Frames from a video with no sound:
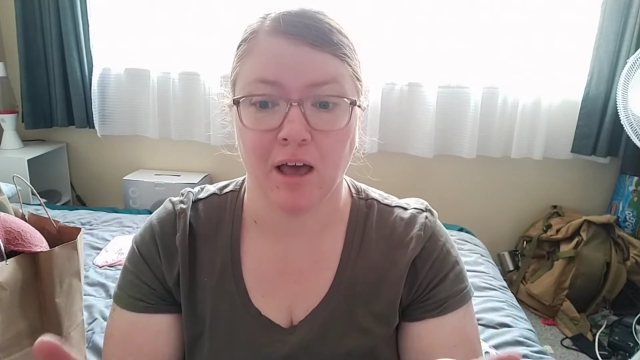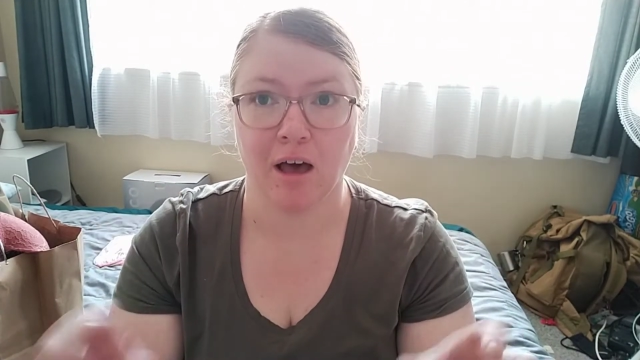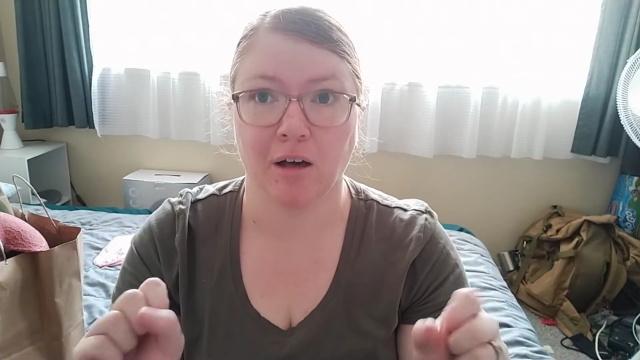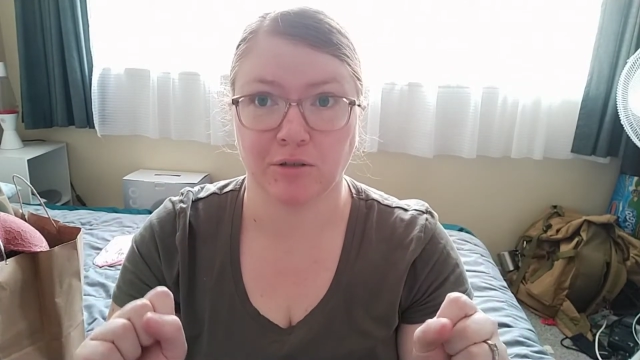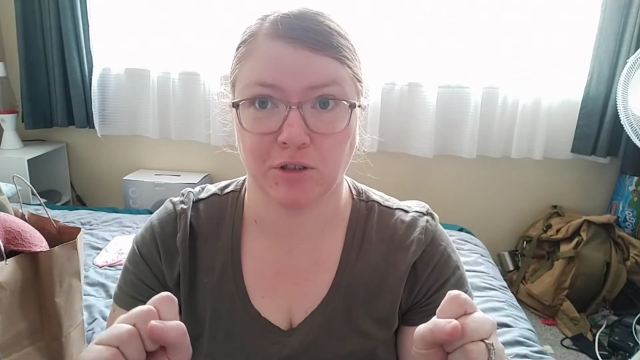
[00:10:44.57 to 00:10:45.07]

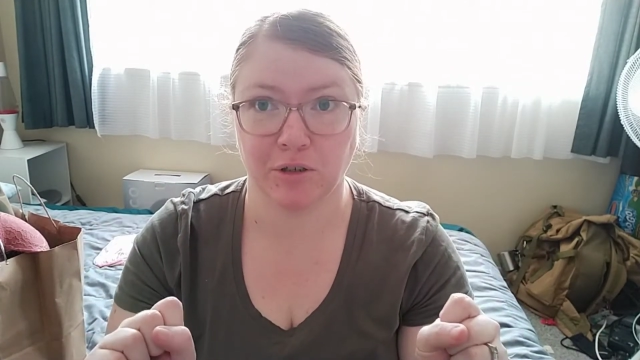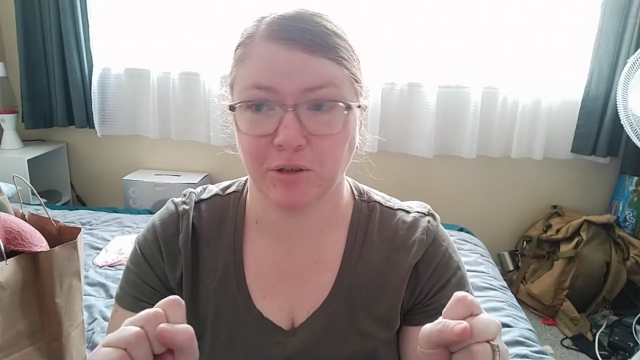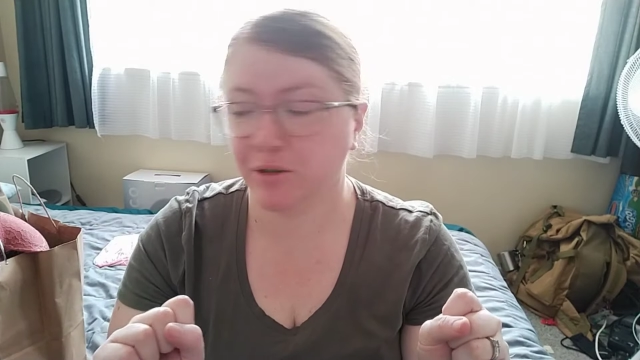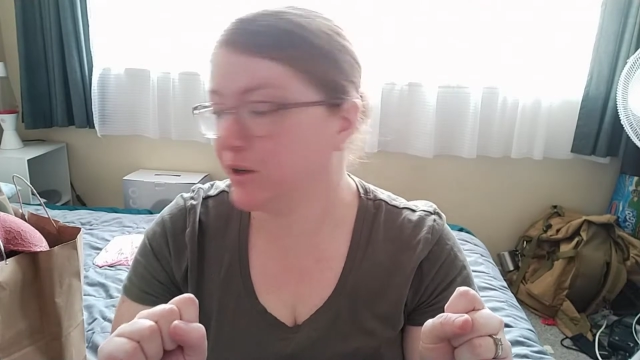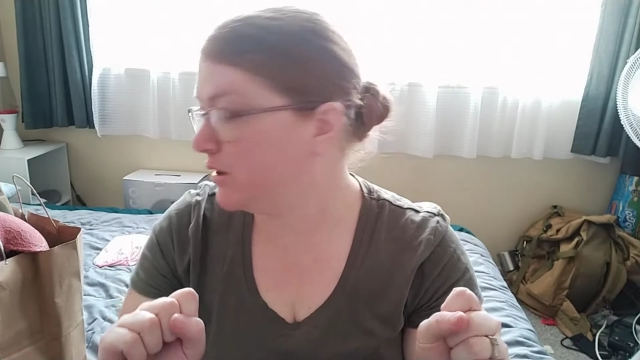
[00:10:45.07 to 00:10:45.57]
I'll show
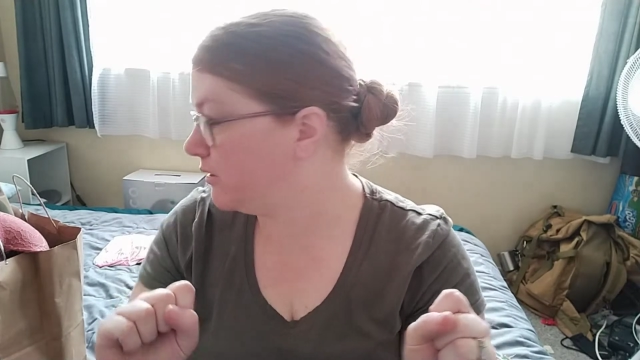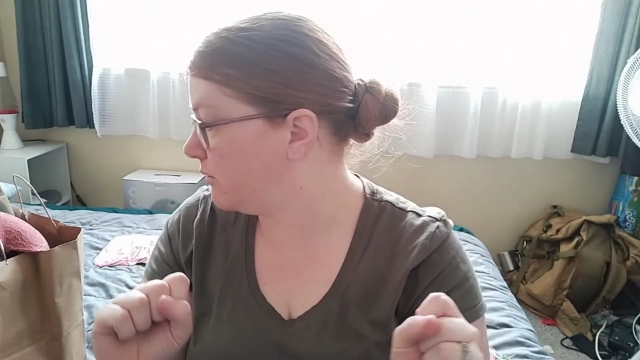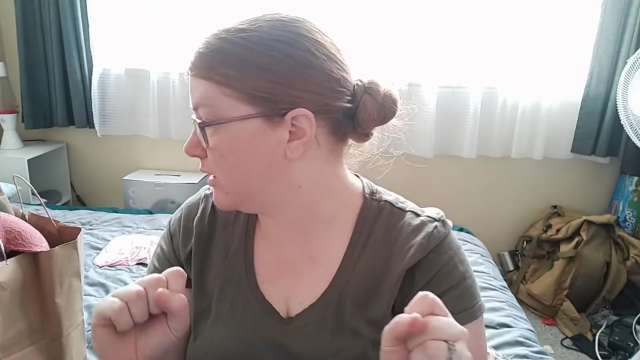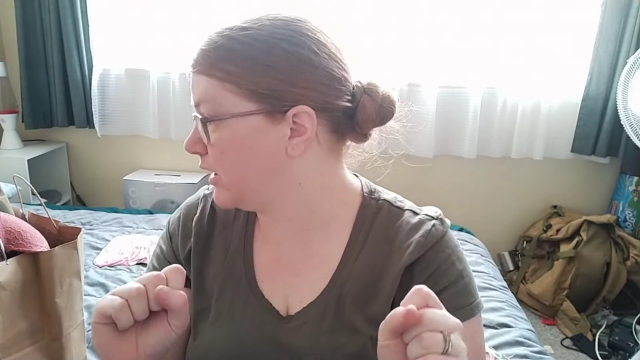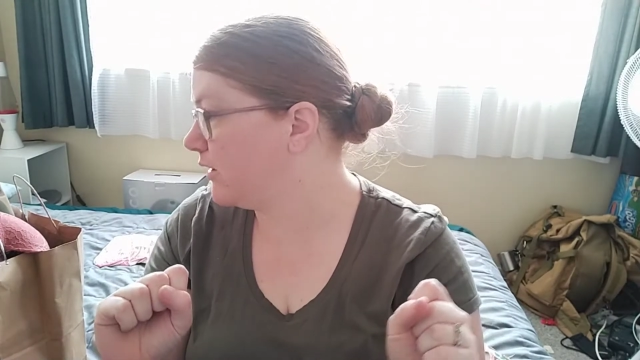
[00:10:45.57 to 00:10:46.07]
you
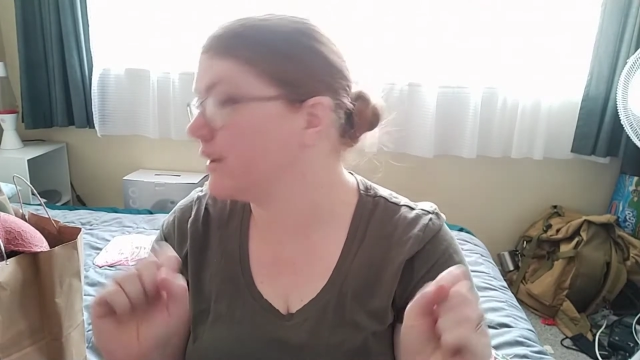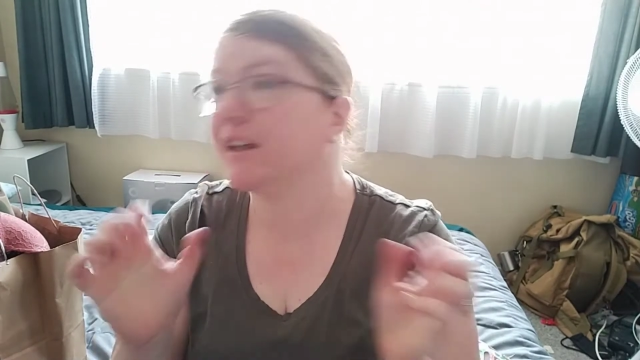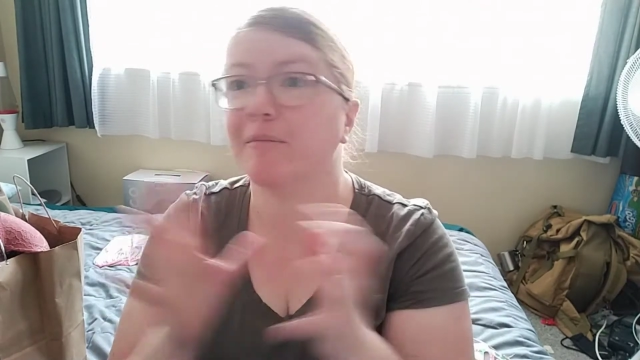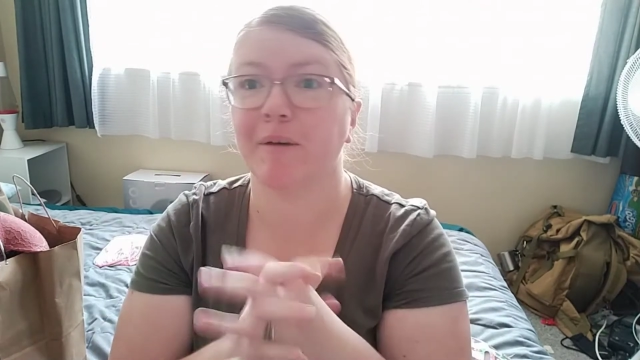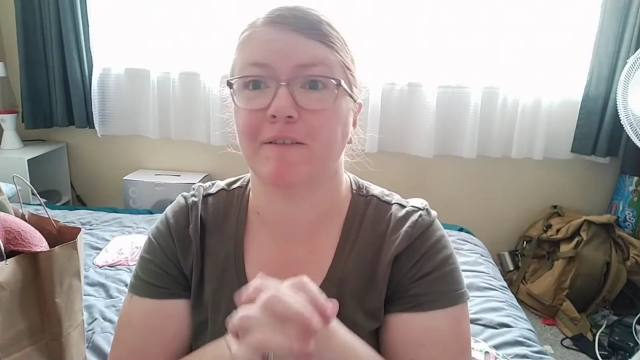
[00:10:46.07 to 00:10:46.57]
what I got now.
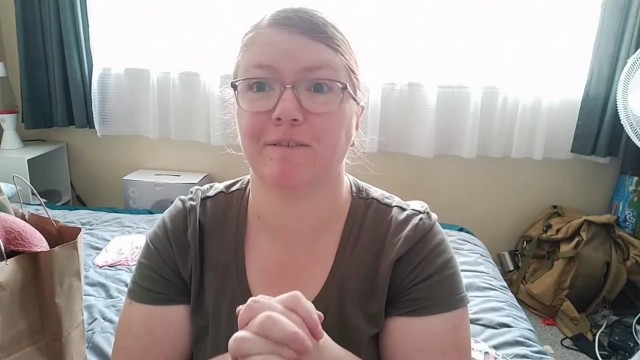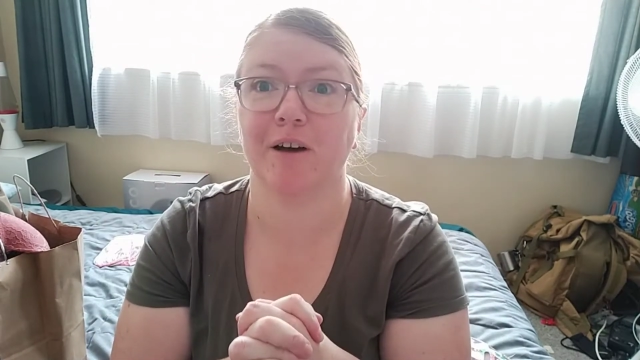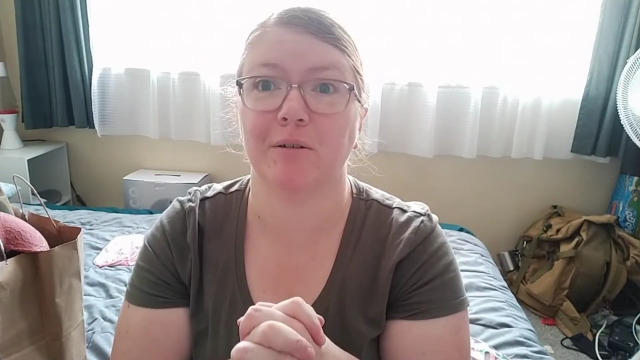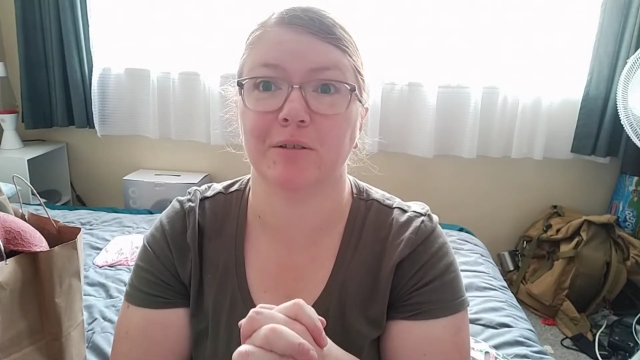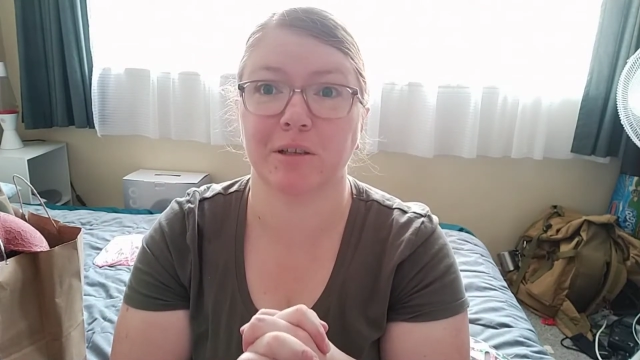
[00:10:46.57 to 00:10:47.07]

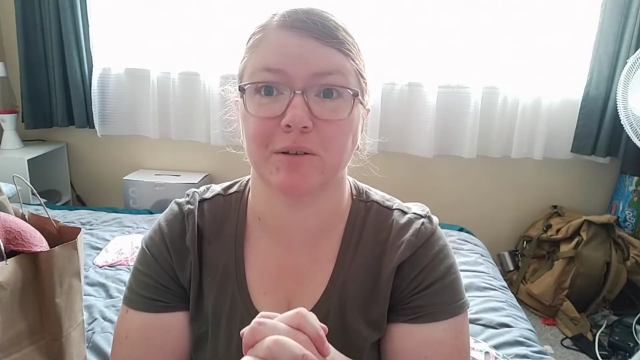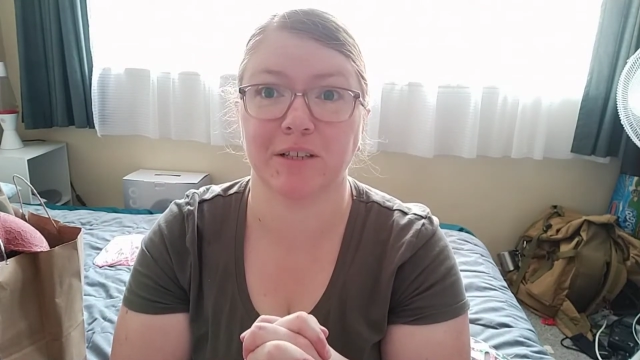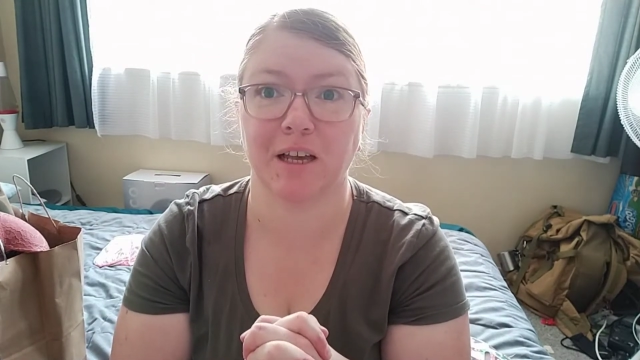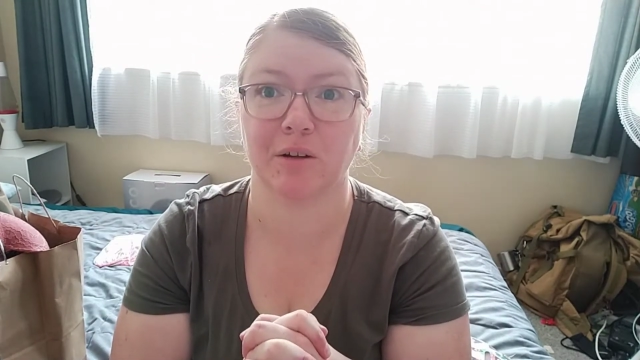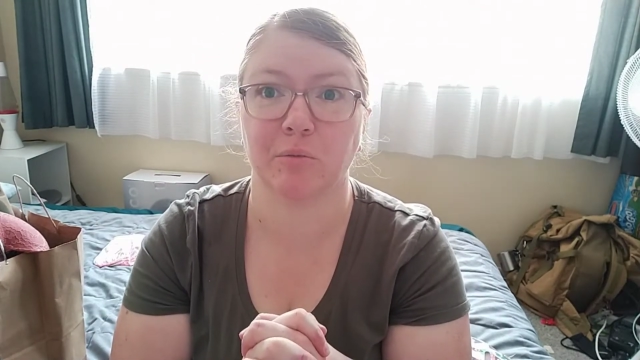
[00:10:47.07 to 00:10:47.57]
I was so excited.